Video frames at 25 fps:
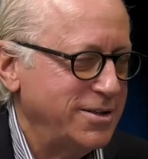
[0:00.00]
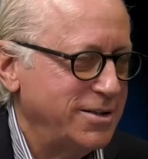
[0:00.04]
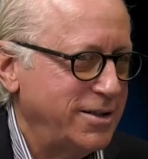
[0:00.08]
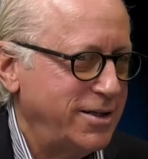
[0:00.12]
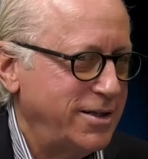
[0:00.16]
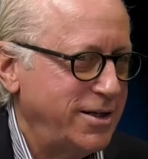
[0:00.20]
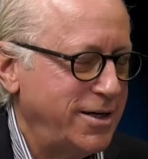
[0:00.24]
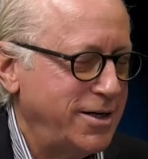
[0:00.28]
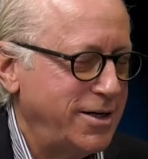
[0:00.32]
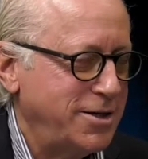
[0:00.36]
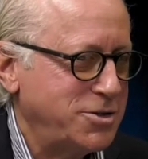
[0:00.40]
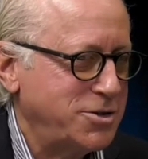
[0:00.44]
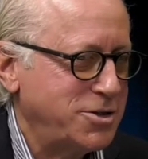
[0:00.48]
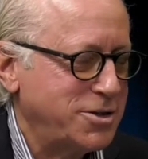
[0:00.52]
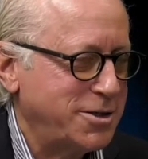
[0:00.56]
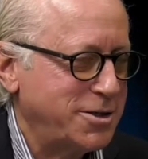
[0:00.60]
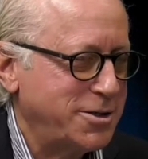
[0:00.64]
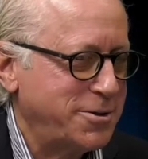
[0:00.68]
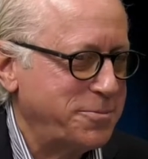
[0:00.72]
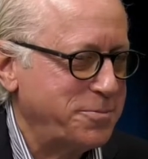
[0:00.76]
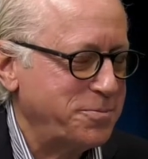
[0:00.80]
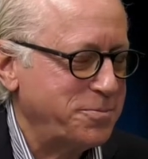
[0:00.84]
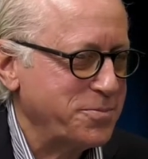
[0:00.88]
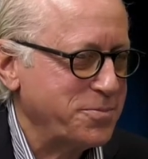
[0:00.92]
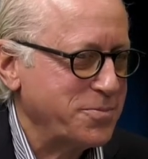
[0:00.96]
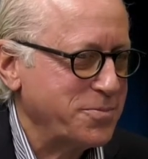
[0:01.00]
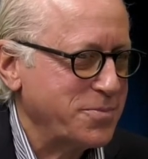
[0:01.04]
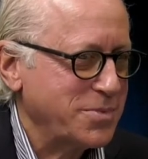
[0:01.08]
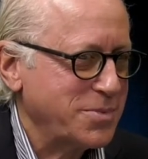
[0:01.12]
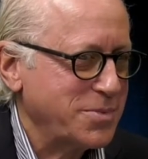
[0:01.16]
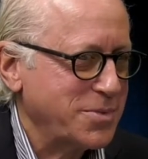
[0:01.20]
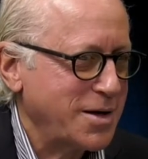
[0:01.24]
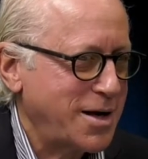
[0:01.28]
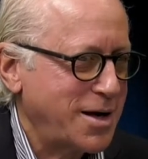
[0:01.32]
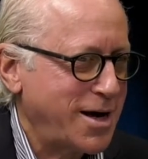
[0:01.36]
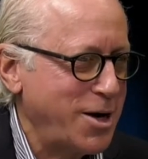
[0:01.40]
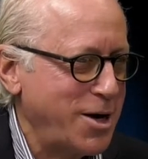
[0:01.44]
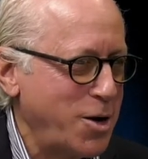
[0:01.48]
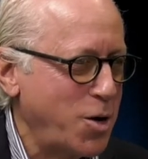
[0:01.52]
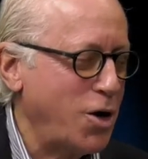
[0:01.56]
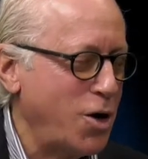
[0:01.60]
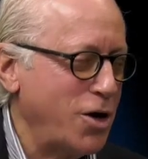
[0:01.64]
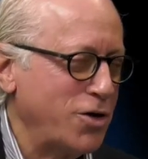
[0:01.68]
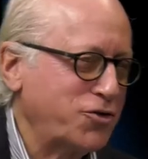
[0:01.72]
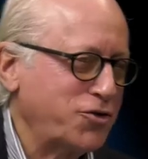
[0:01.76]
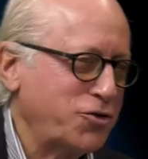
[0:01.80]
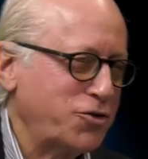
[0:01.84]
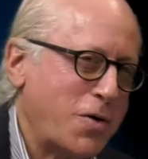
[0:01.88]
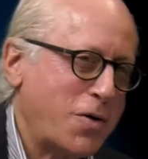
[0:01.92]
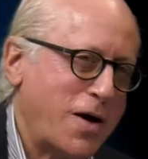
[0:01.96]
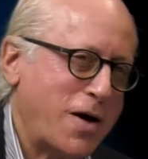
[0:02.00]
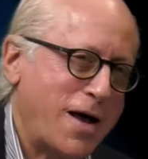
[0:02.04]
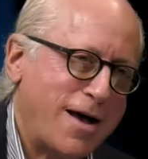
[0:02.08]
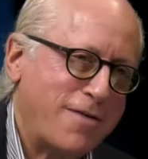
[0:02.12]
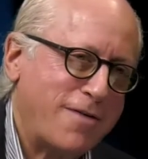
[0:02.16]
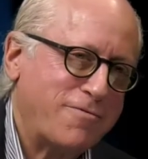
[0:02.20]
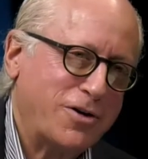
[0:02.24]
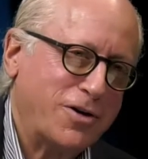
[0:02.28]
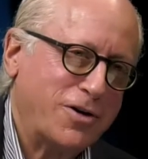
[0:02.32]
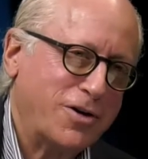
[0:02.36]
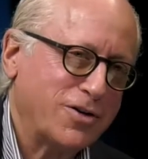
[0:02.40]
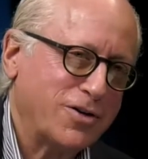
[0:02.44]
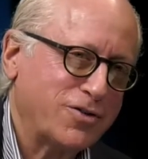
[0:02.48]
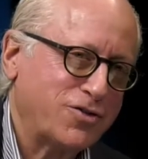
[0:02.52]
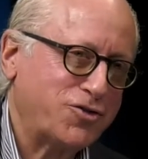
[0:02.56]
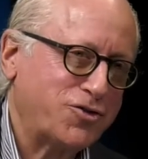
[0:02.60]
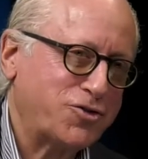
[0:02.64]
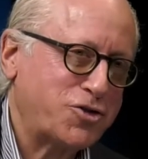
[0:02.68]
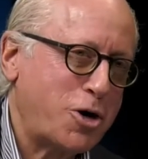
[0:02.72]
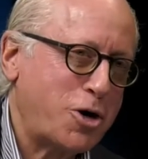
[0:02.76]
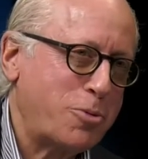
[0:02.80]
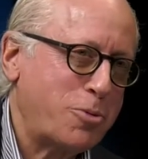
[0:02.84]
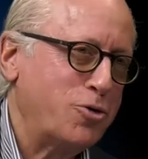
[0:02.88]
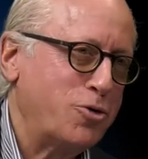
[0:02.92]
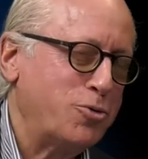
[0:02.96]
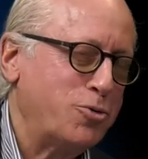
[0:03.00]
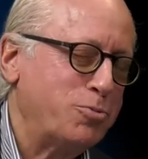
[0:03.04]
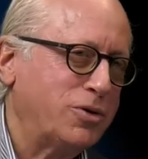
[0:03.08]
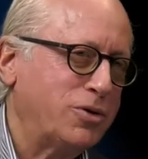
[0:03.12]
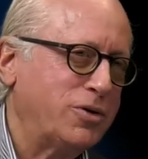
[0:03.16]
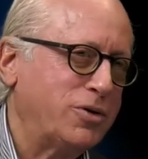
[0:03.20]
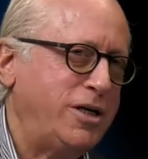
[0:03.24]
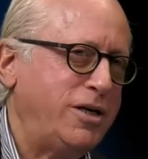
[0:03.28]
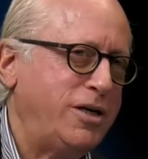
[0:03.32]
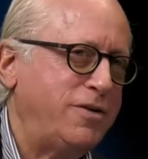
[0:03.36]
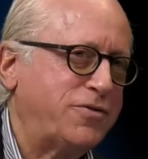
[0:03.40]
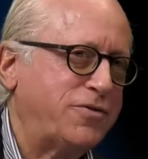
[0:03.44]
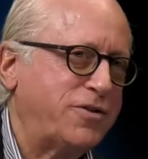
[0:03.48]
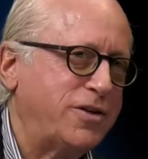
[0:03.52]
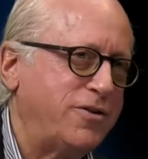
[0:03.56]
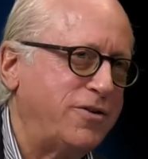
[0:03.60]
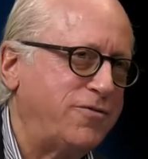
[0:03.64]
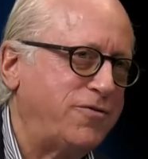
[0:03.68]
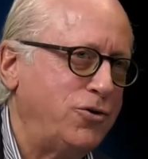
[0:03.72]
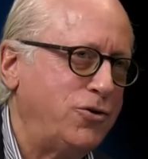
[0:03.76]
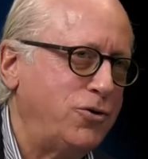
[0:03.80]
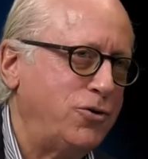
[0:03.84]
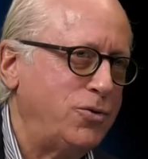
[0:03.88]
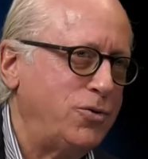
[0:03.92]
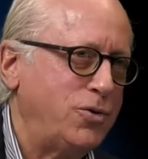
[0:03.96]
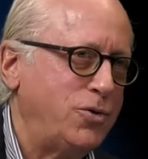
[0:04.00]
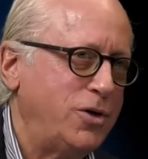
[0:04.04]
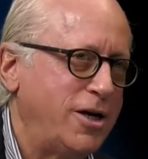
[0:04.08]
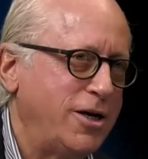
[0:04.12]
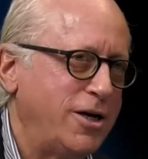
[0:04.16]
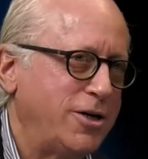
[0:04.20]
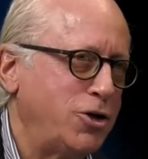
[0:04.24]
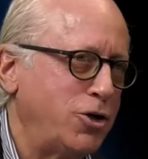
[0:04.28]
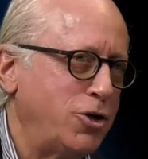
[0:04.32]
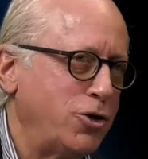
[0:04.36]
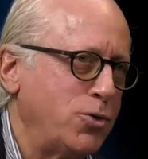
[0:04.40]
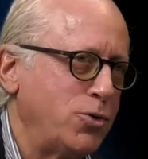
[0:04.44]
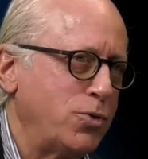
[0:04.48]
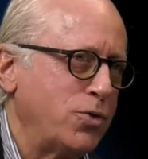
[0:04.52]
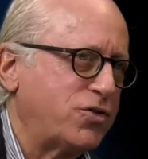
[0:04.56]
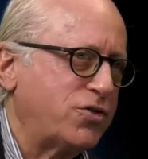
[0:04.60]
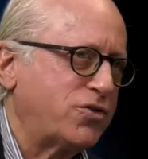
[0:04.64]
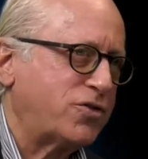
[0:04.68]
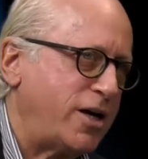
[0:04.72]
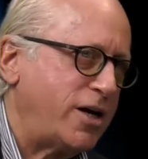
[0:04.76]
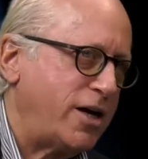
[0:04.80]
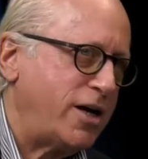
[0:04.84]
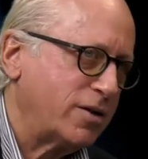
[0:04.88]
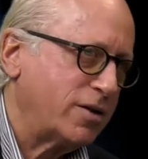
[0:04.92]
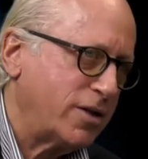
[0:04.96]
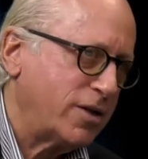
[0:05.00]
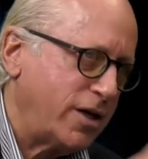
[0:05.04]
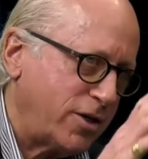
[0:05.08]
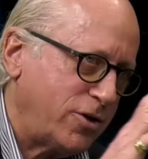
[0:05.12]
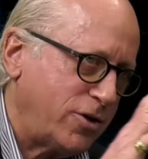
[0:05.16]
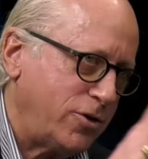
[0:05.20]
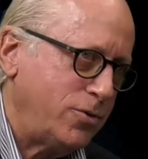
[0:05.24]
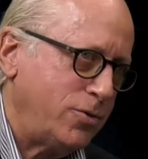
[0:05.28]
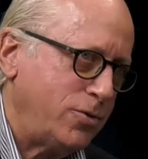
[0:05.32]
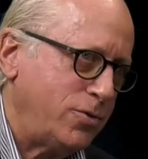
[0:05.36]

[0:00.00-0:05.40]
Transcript: And I also have a stubborn belief that if you were saying like you